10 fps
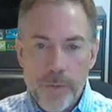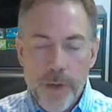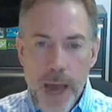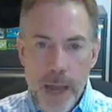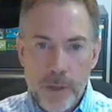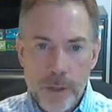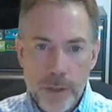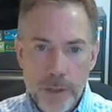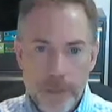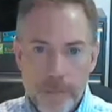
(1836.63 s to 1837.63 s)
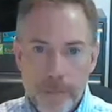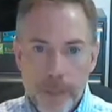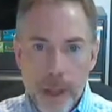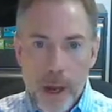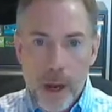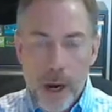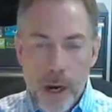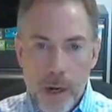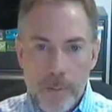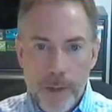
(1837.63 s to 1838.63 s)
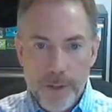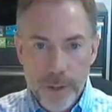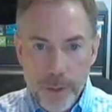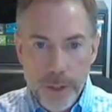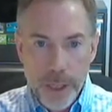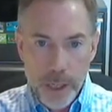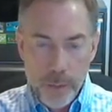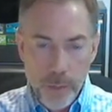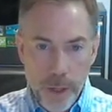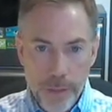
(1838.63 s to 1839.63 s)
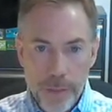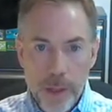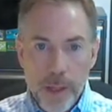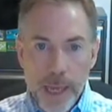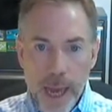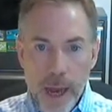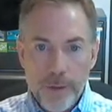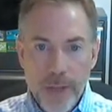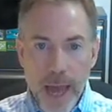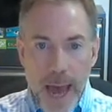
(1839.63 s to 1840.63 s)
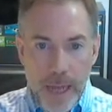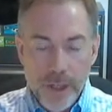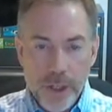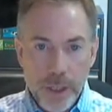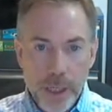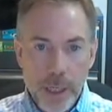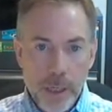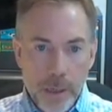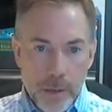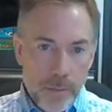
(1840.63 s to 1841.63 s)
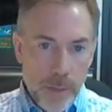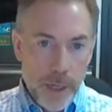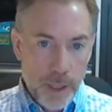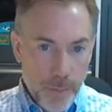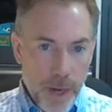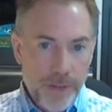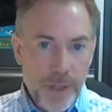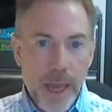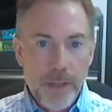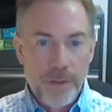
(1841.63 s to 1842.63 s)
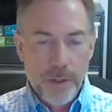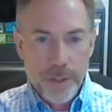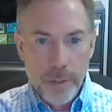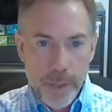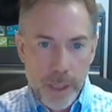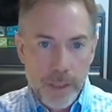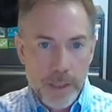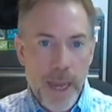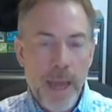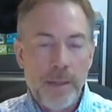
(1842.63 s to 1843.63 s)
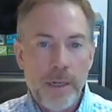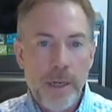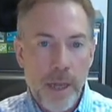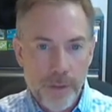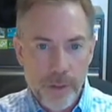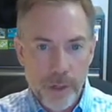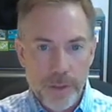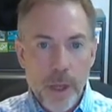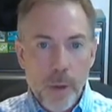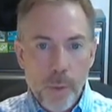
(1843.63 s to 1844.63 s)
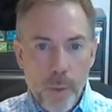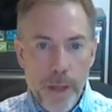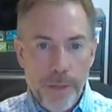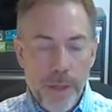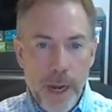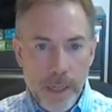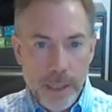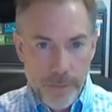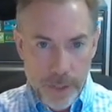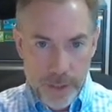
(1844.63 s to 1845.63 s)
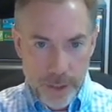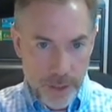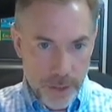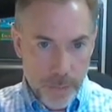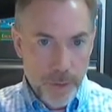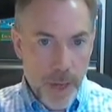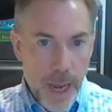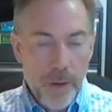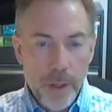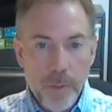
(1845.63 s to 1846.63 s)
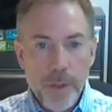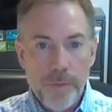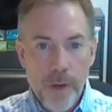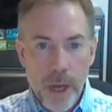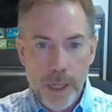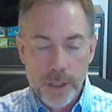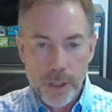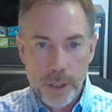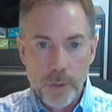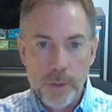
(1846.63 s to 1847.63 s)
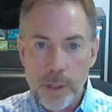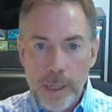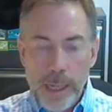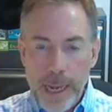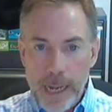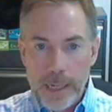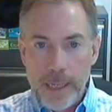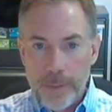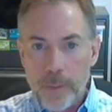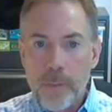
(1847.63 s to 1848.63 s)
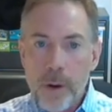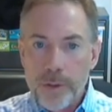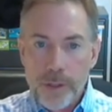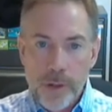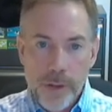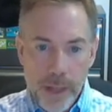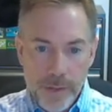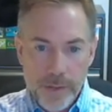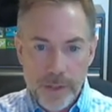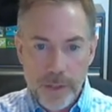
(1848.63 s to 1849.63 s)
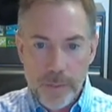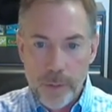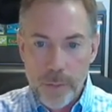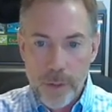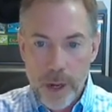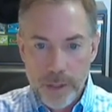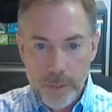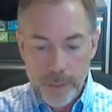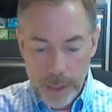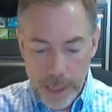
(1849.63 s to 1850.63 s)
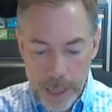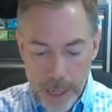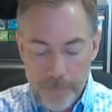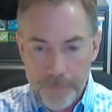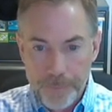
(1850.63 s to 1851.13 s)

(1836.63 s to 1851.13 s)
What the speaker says: factors are associated with cows actually expressing estrus and being detected in estrus with an activity system. So how can we fine tune and get the most out of that system that we possibly can?